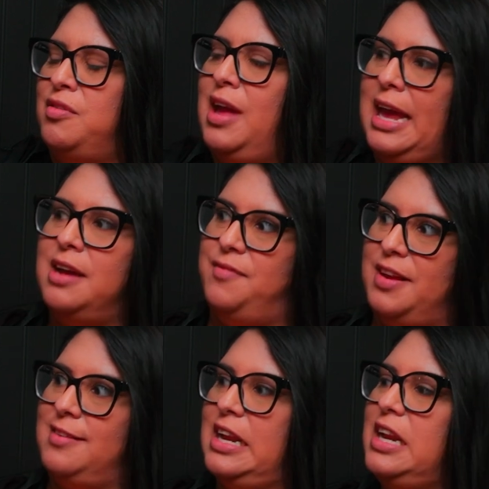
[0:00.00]
so hey, come
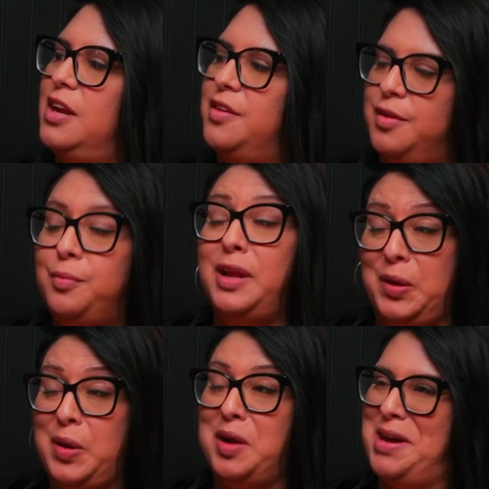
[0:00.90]
fix it. They're really
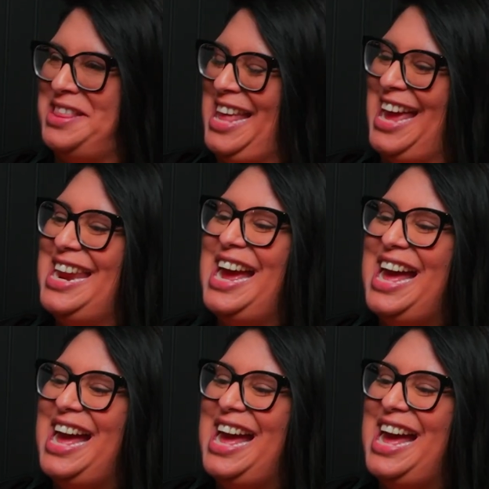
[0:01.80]
quick about that.